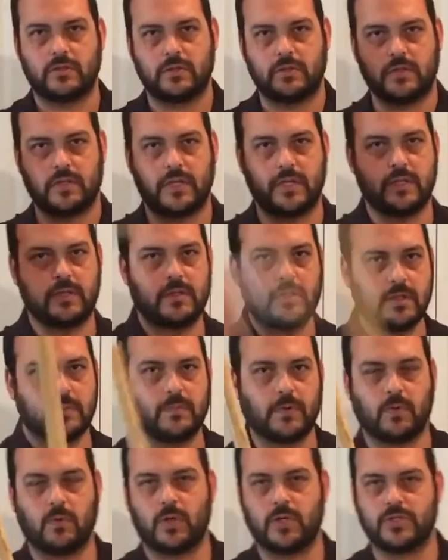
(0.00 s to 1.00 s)
Okay,
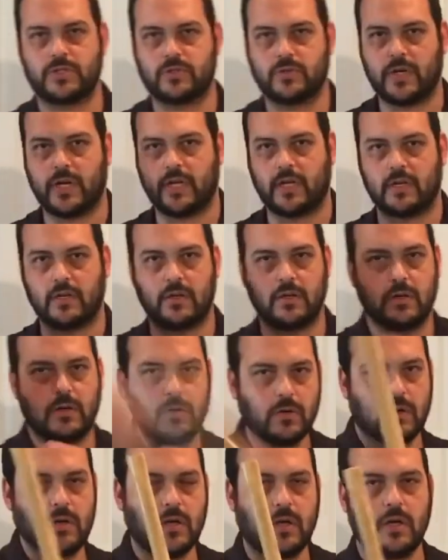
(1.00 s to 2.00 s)
number one strike.
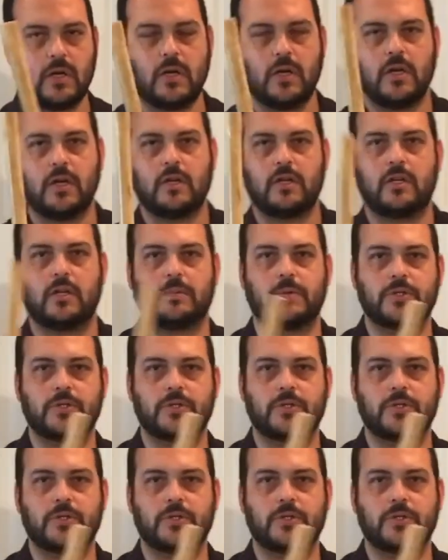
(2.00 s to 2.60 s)
Number